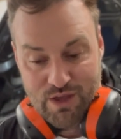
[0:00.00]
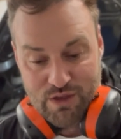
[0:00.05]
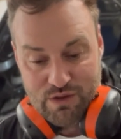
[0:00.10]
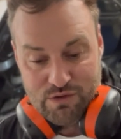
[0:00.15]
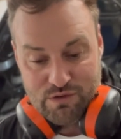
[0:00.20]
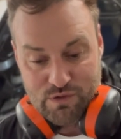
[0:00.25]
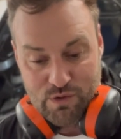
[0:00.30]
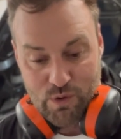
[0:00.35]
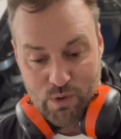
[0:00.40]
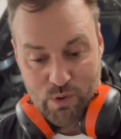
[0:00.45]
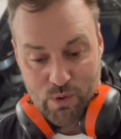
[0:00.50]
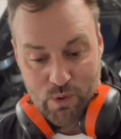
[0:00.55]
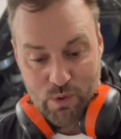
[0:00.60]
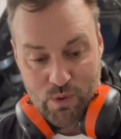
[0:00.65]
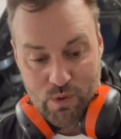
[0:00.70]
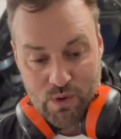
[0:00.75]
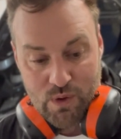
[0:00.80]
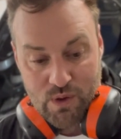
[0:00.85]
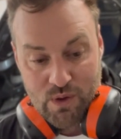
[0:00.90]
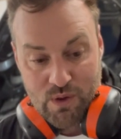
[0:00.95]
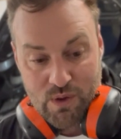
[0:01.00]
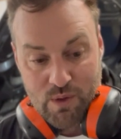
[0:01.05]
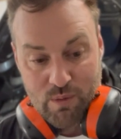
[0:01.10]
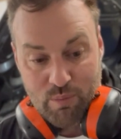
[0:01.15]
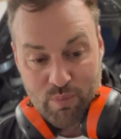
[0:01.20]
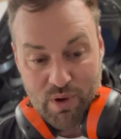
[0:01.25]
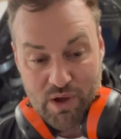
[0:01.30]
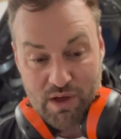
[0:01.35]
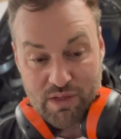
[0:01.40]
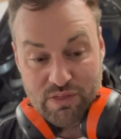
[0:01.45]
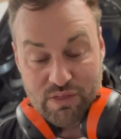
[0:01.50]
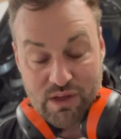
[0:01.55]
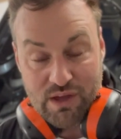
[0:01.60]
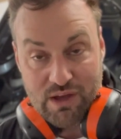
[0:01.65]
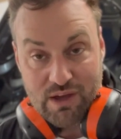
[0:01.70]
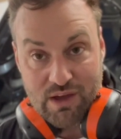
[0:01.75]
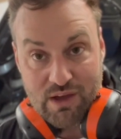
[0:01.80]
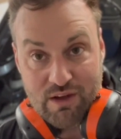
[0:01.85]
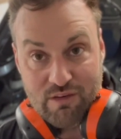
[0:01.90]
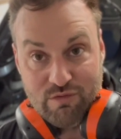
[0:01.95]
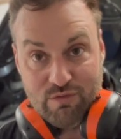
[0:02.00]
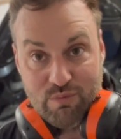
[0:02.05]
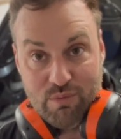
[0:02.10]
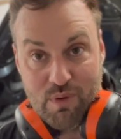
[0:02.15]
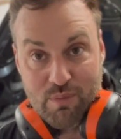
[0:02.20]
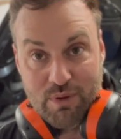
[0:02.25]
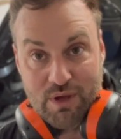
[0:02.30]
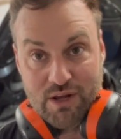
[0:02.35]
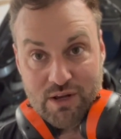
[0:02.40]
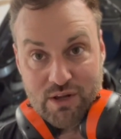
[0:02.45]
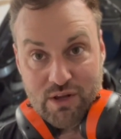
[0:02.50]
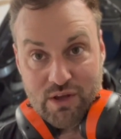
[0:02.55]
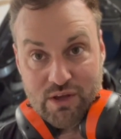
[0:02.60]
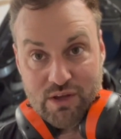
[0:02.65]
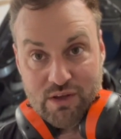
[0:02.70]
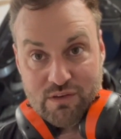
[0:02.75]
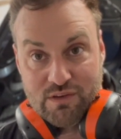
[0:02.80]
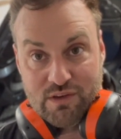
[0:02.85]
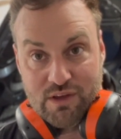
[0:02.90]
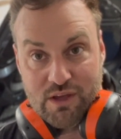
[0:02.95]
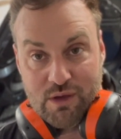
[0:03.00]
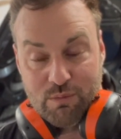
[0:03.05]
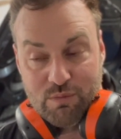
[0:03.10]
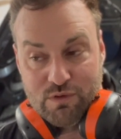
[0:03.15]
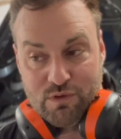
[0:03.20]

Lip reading: So, but I think I've maybe had a lucky escape,